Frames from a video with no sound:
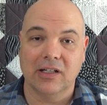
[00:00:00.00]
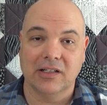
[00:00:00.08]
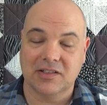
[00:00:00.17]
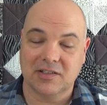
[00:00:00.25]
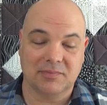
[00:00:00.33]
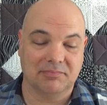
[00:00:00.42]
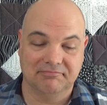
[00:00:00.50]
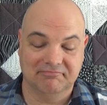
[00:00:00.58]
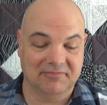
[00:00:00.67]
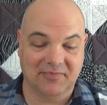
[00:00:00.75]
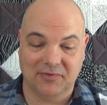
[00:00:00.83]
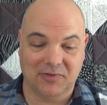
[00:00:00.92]
It's,
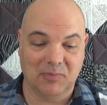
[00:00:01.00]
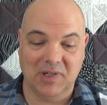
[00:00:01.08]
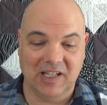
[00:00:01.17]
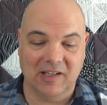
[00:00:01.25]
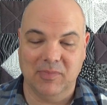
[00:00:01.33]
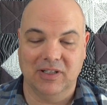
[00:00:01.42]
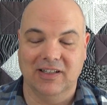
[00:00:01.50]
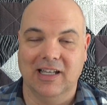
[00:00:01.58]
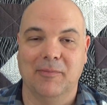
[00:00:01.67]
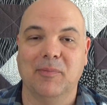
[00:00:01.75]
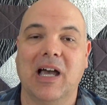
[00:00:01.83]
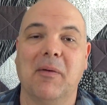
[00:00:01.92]
for me,
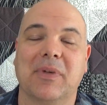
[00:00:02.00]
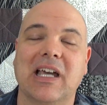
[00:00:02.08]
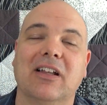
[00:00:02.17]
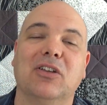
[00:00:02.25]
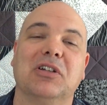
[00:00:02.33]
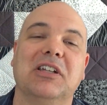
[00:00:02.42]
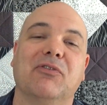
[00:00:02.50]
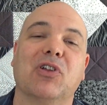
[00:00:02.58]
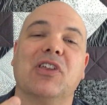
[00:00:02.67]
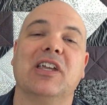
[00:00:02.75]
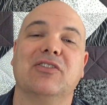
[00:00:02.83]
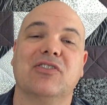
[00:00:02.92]
I'm kind of looking for
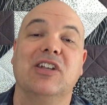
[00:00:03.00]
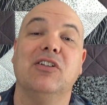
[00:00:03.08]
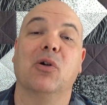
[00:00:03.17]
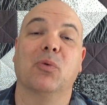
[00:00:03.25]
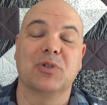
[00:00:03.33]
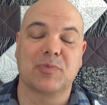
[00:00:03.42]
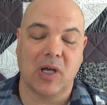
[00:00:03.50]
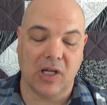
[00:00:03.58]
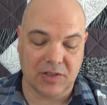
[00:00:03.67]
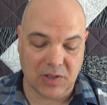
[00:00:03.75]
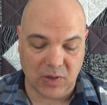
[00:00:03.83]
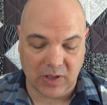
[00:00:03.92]
things that don't
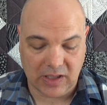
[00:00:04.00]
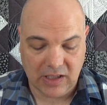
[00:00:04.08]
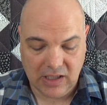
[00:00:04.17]
respond to it,